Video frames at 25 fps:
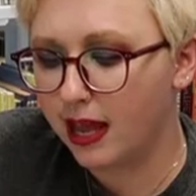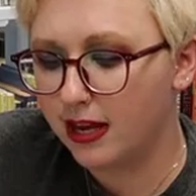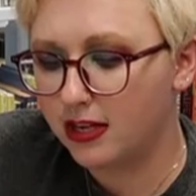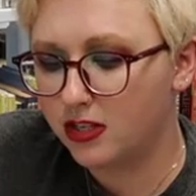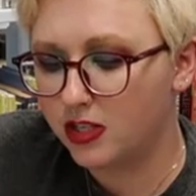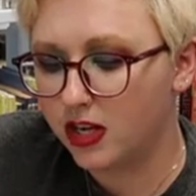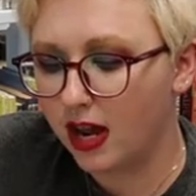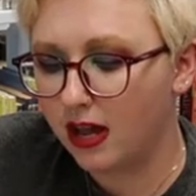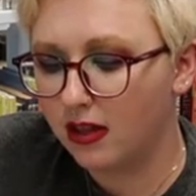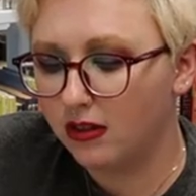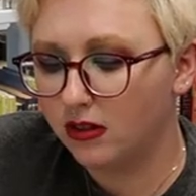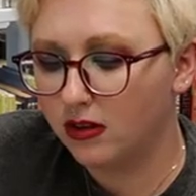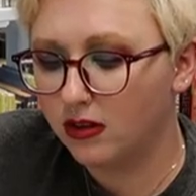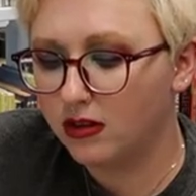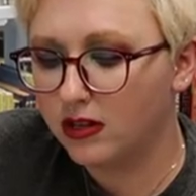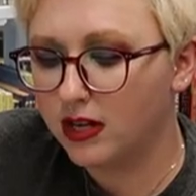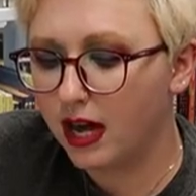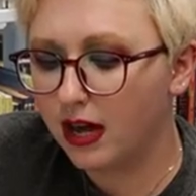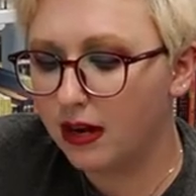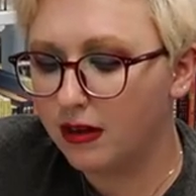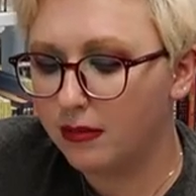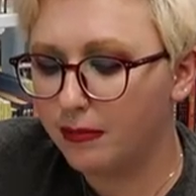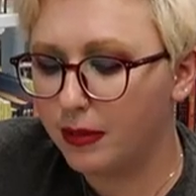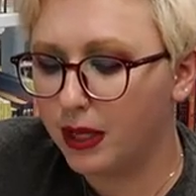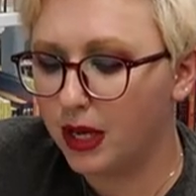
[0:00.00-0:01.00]
edge, I learned
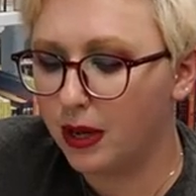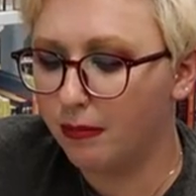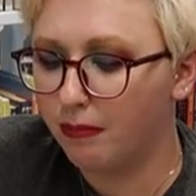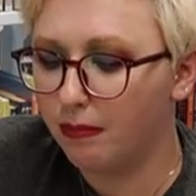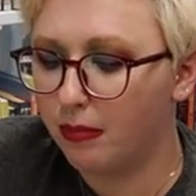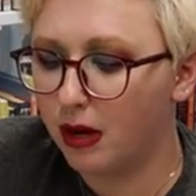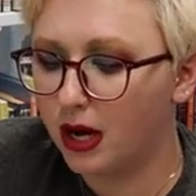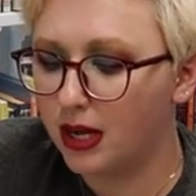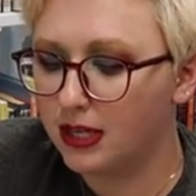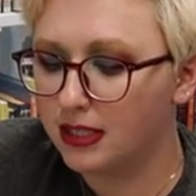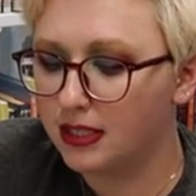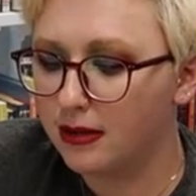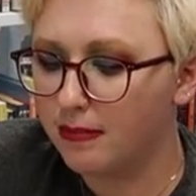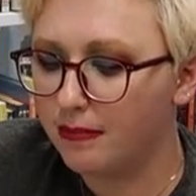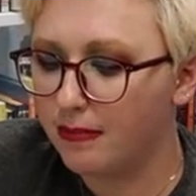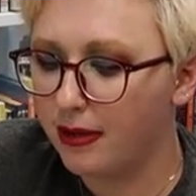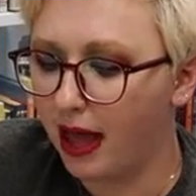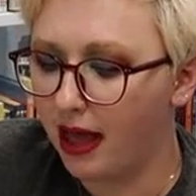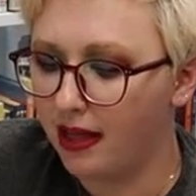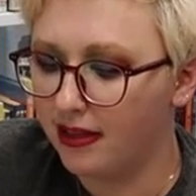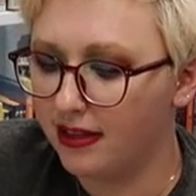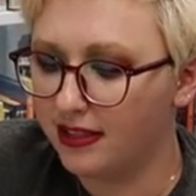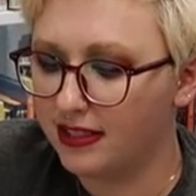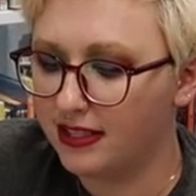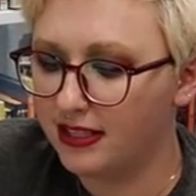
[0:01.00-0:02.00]
how to be a boss at
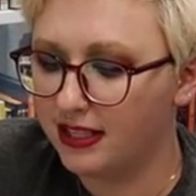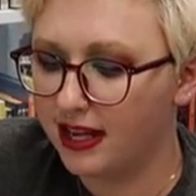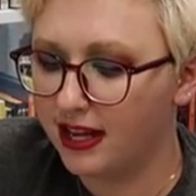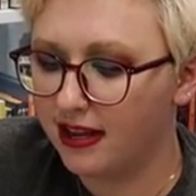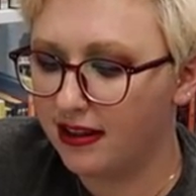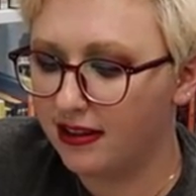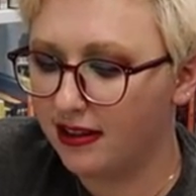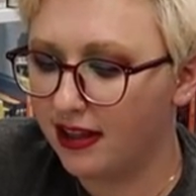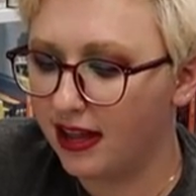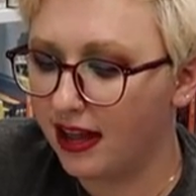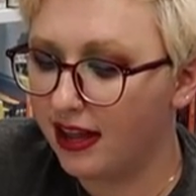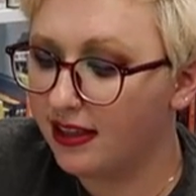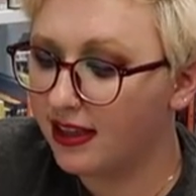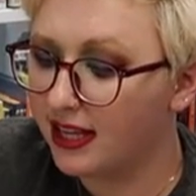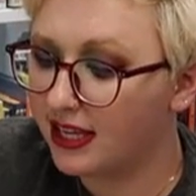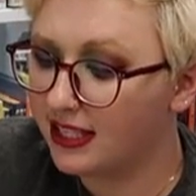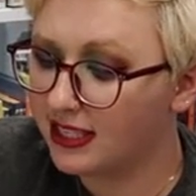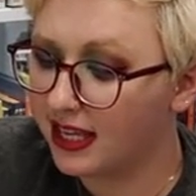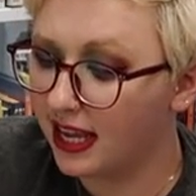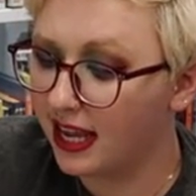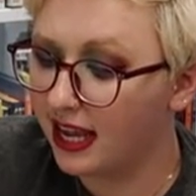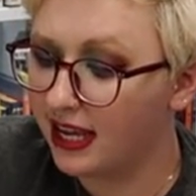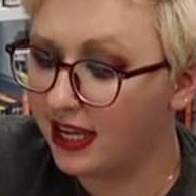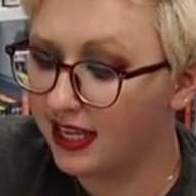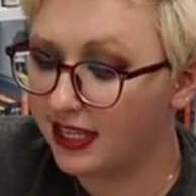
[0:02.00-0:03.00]
balancing, and
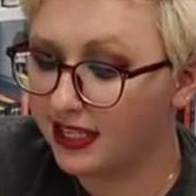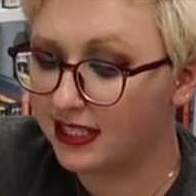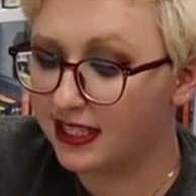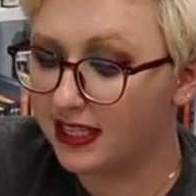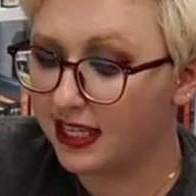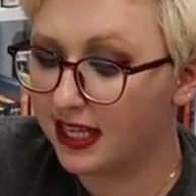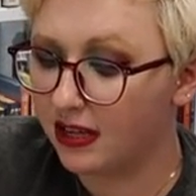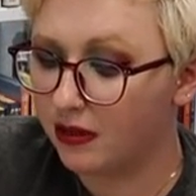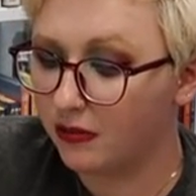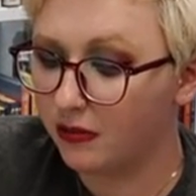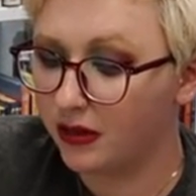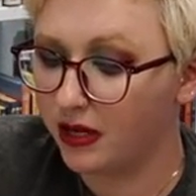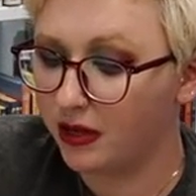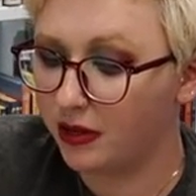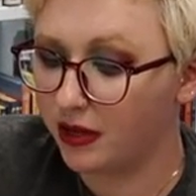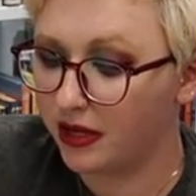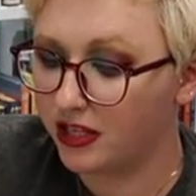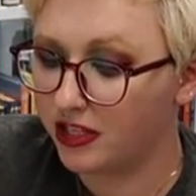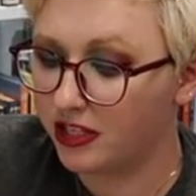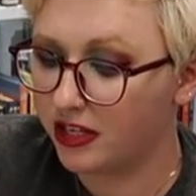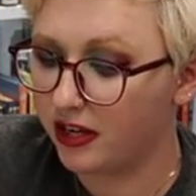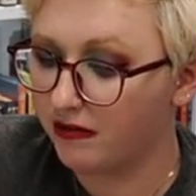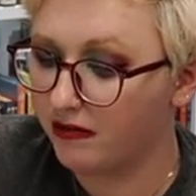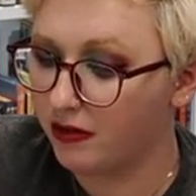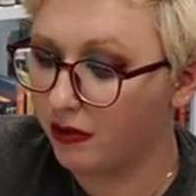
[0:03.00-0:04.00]
that's a handy skill when you
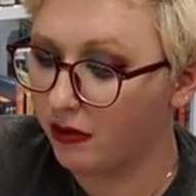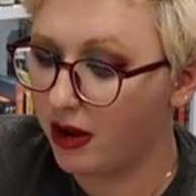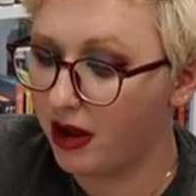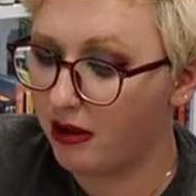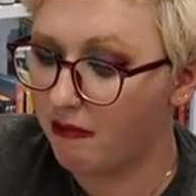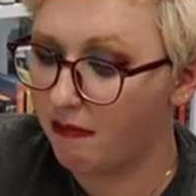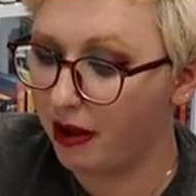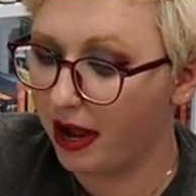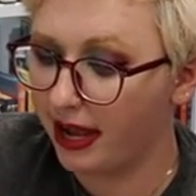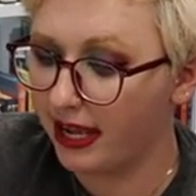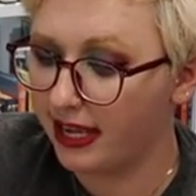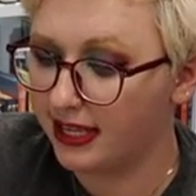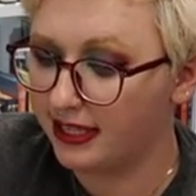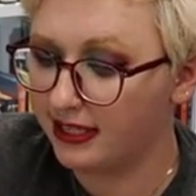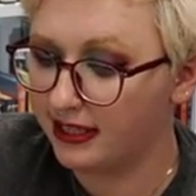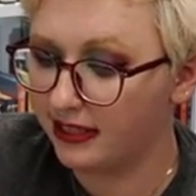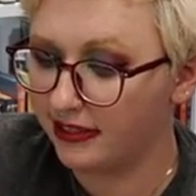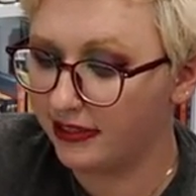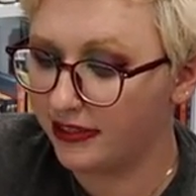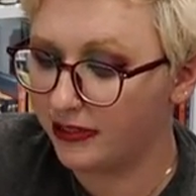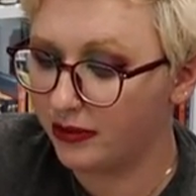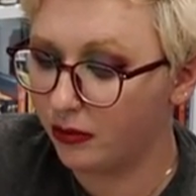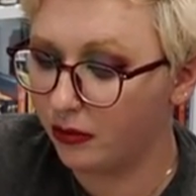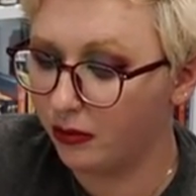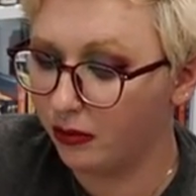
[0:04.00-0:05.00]
get shoved around by kids
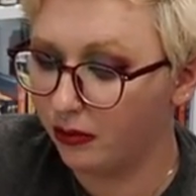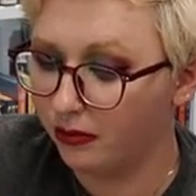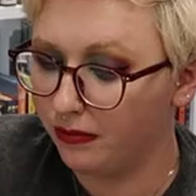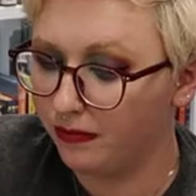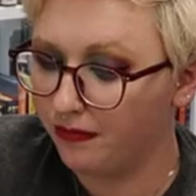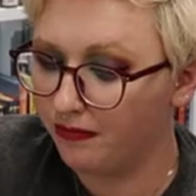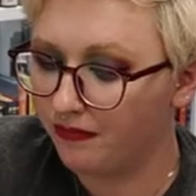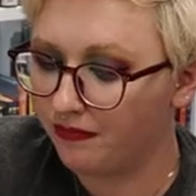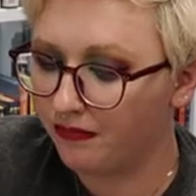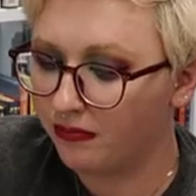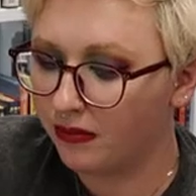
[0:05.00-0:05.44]
at school.